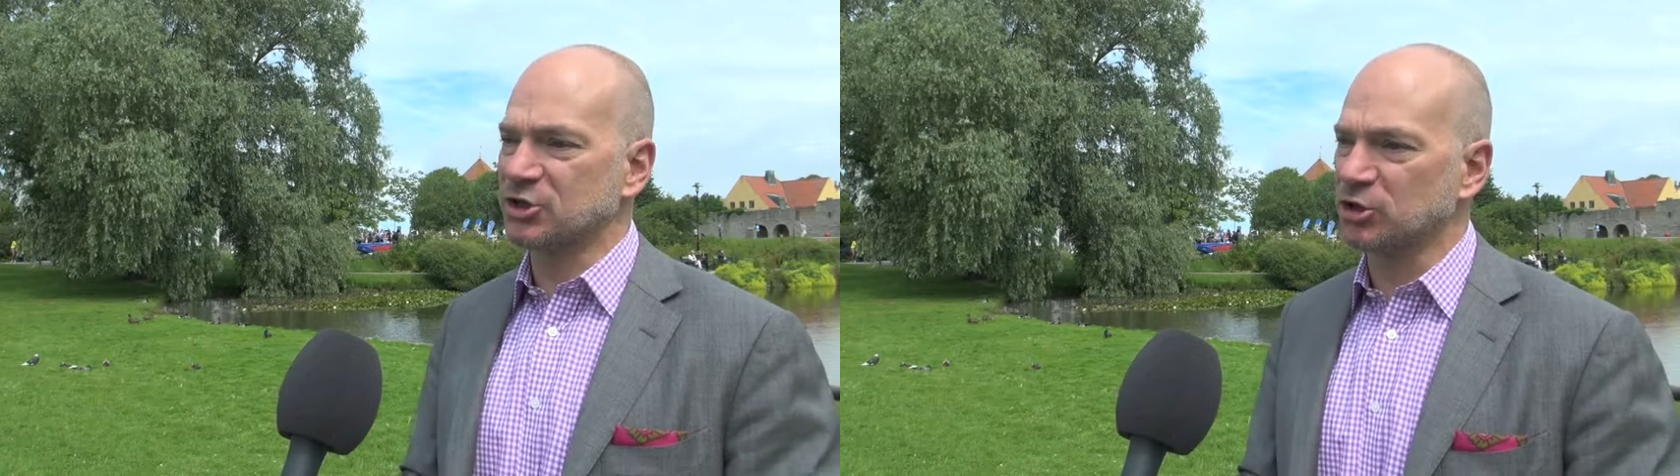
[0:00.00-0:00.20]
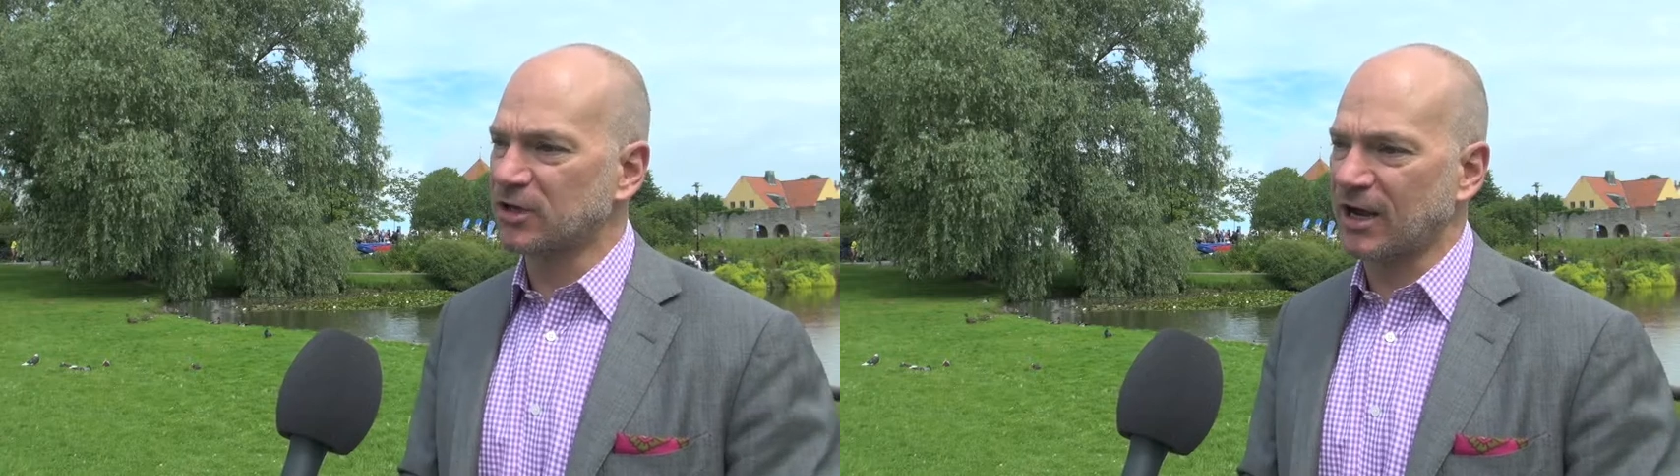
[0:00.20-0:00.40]

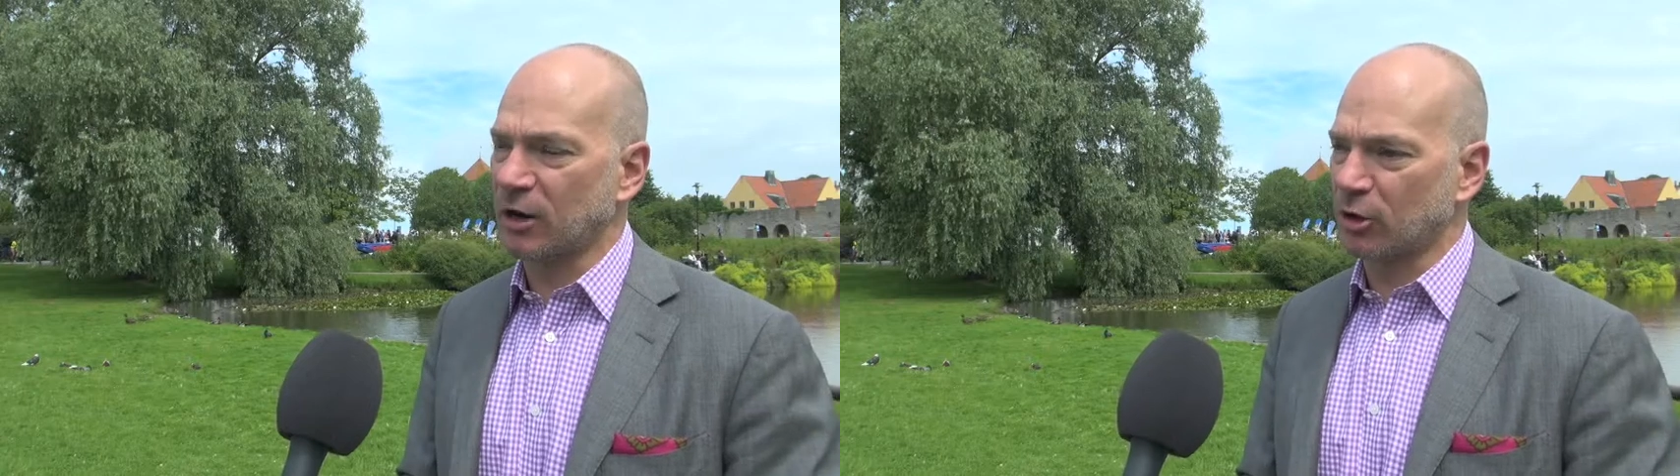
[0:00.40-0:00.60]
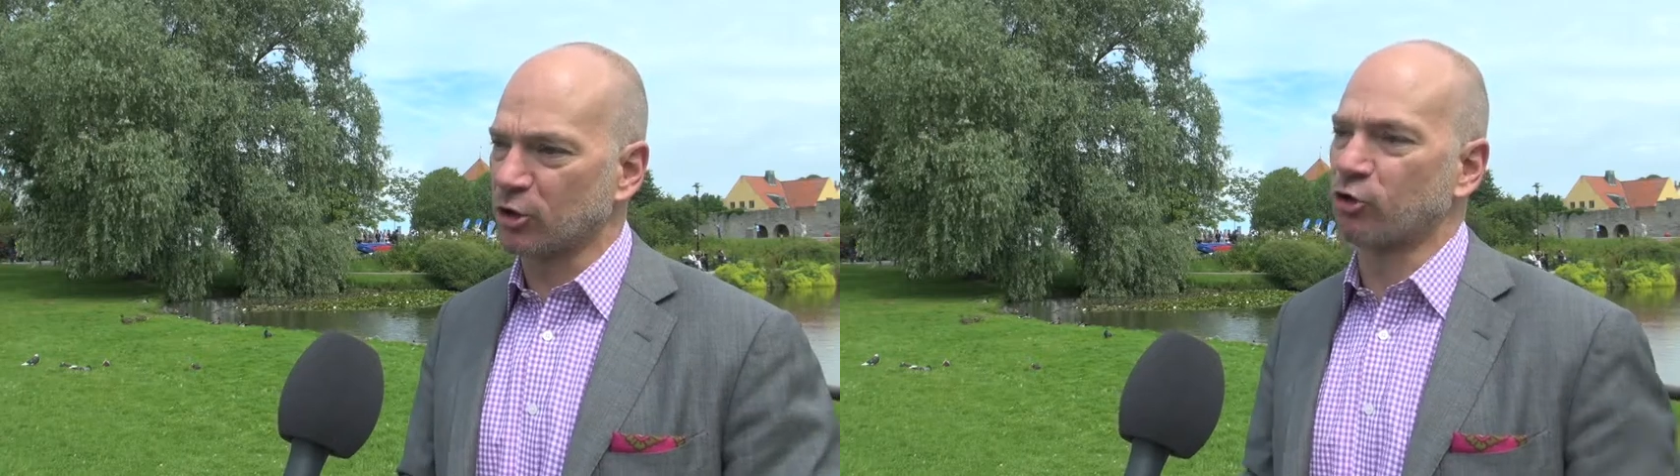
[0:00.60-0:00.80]
should
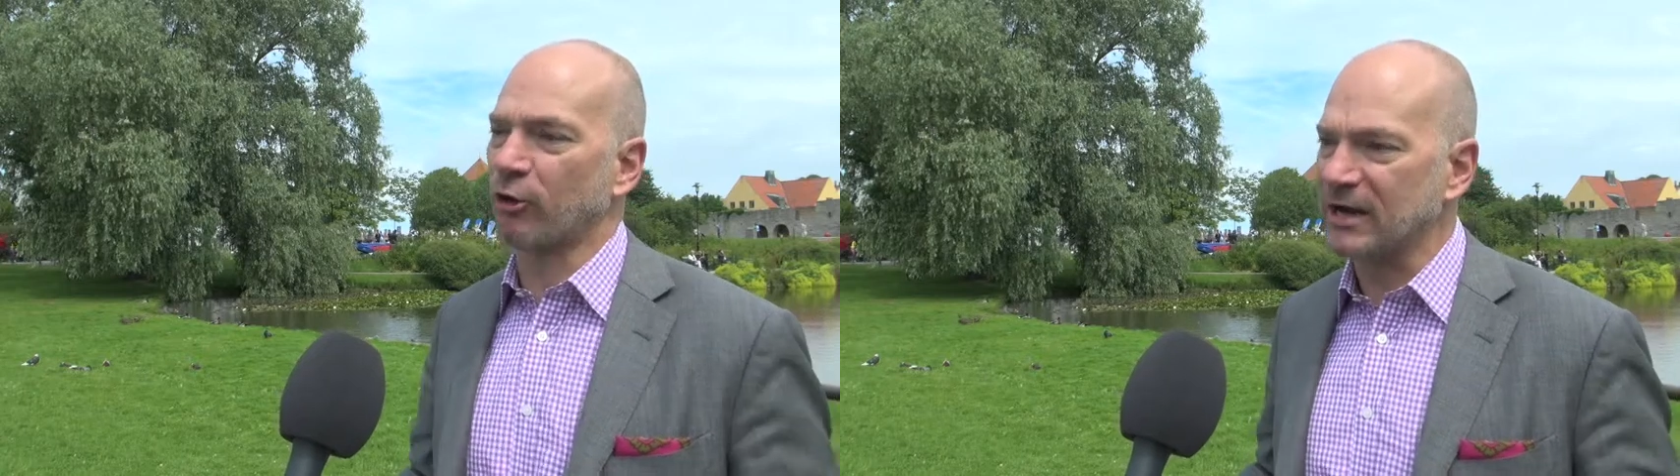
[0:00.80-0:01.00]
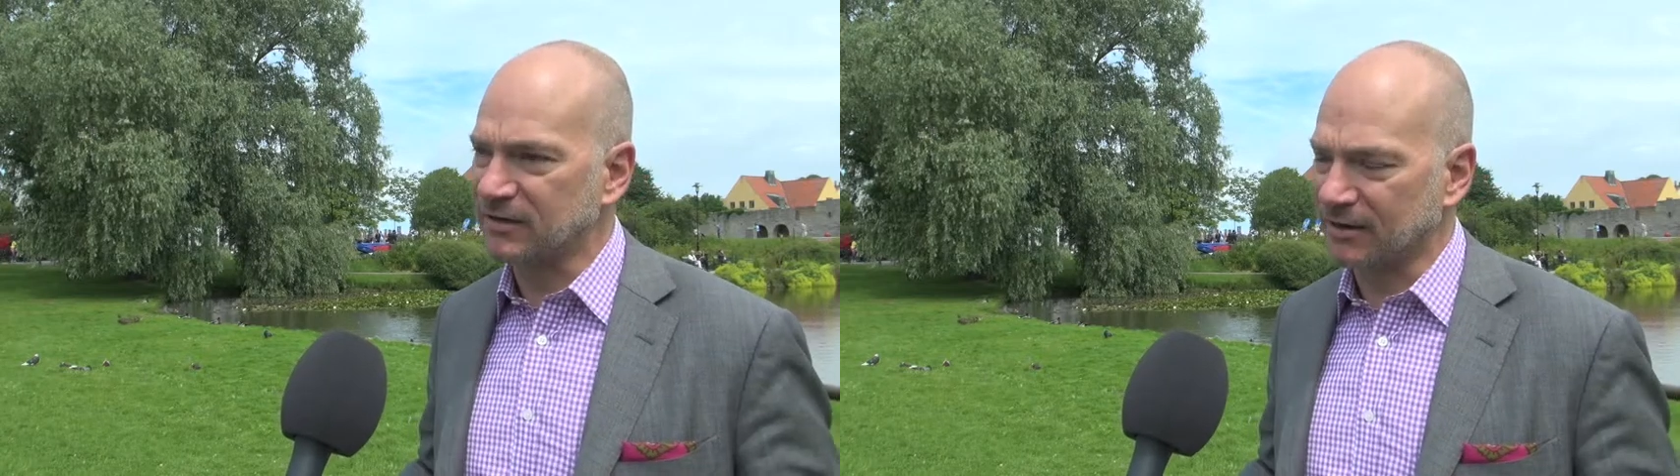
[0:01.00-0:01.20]
care a
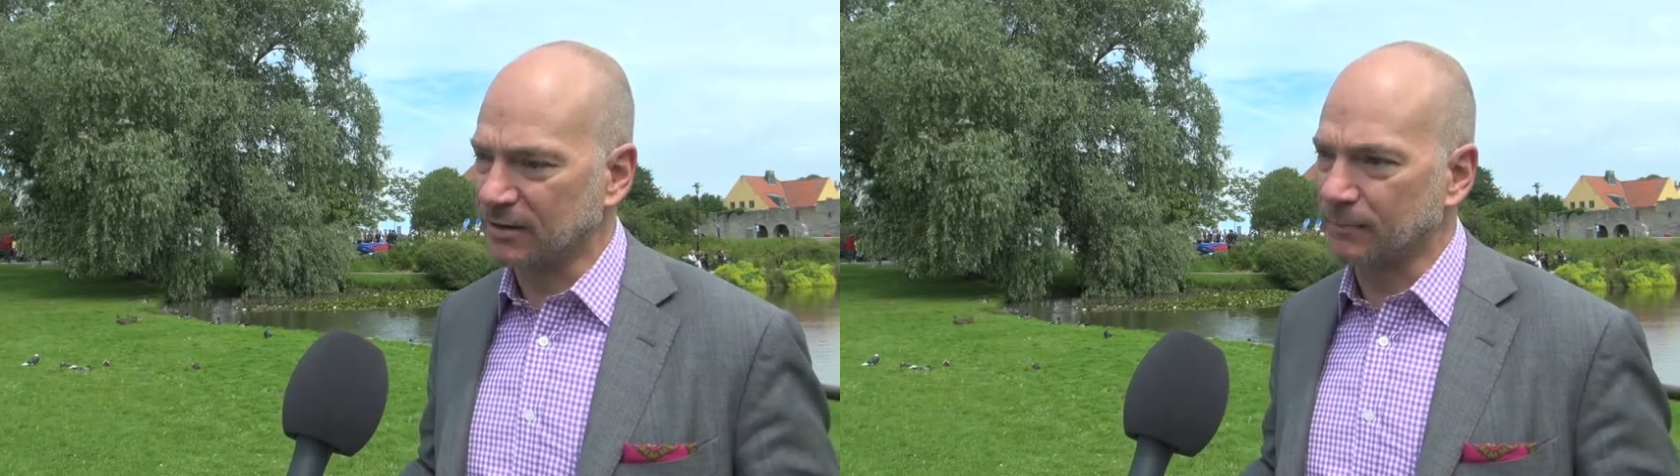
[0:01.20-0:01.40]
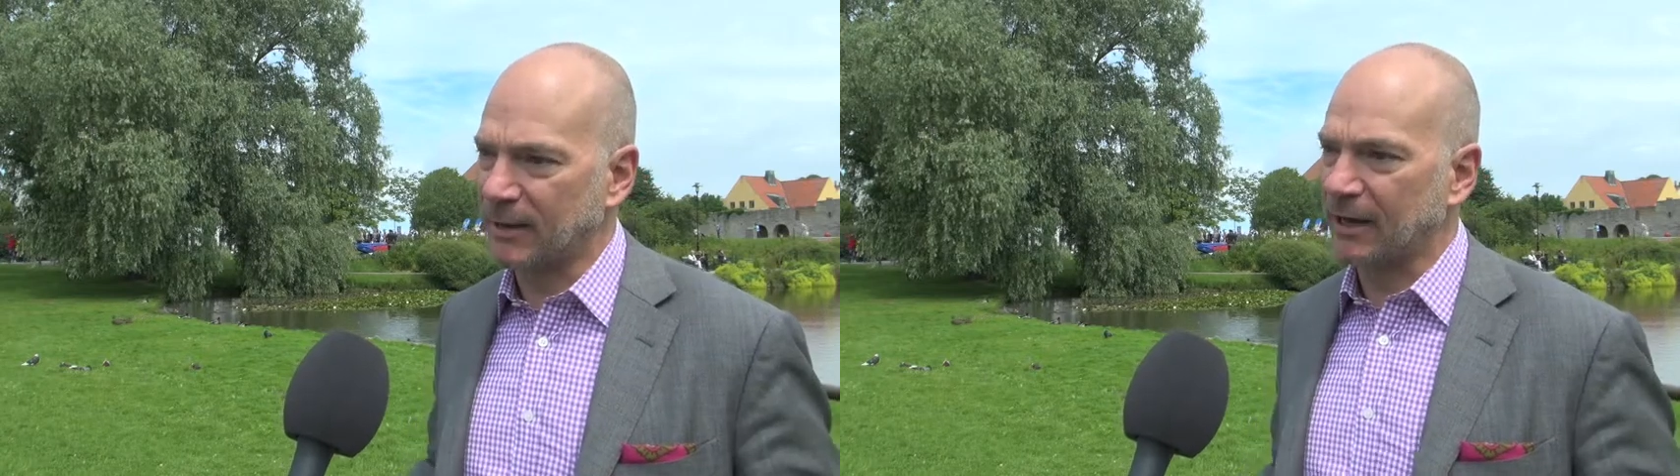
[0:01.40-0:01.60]
great
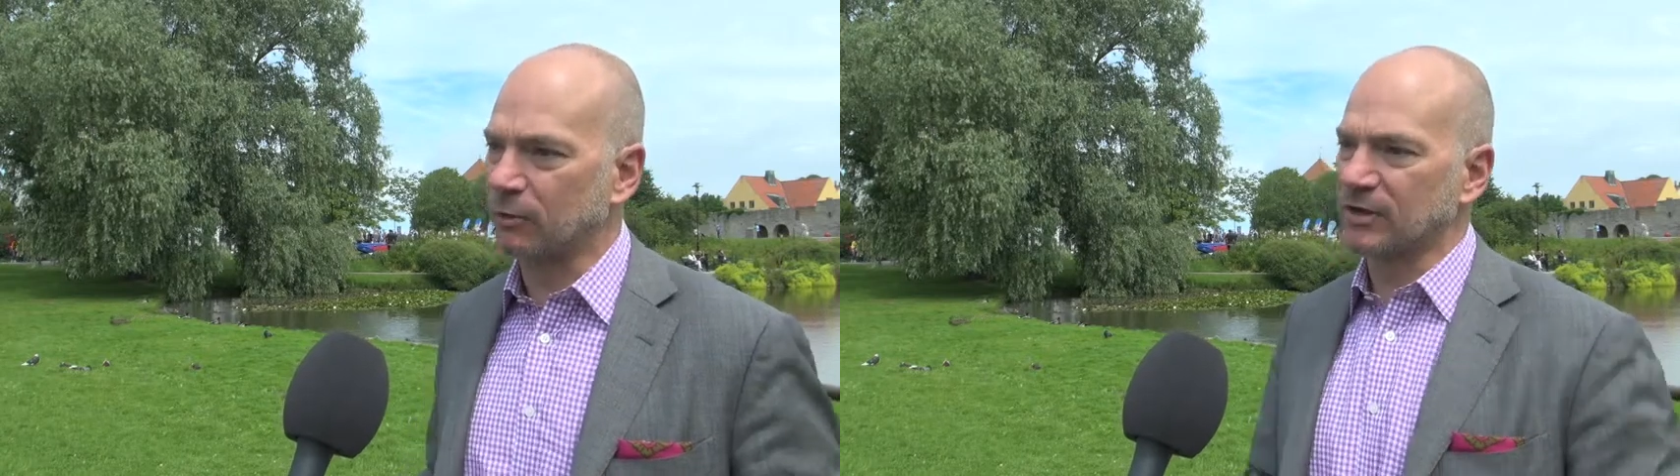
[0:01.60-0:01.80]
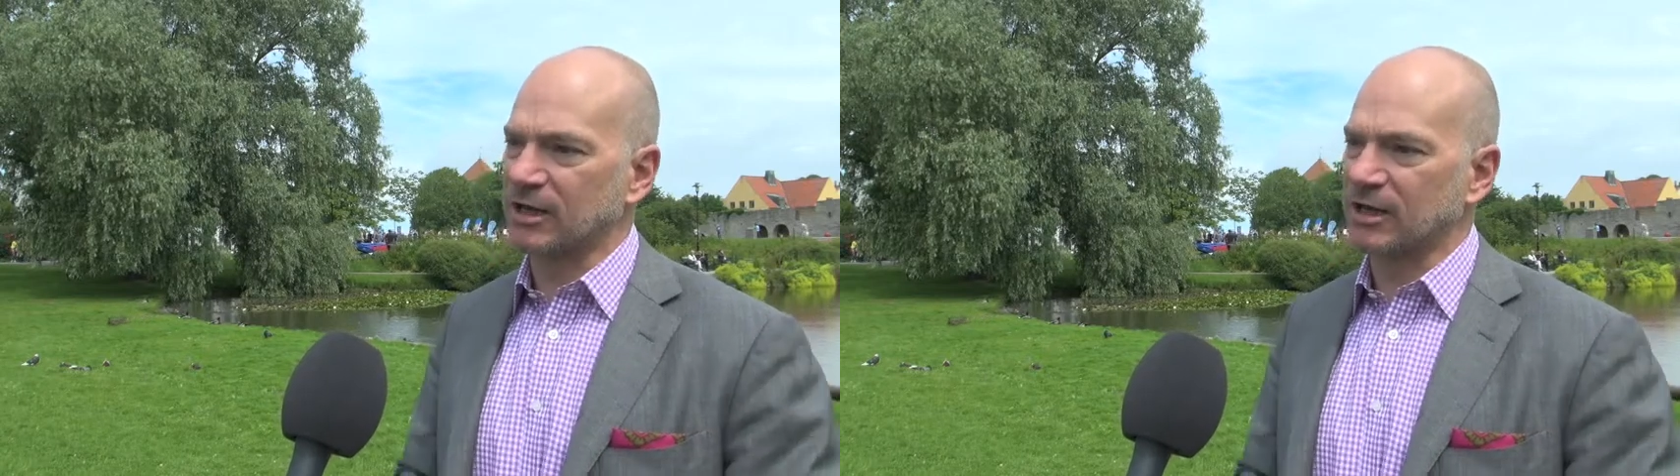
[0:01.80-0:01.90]
deal about,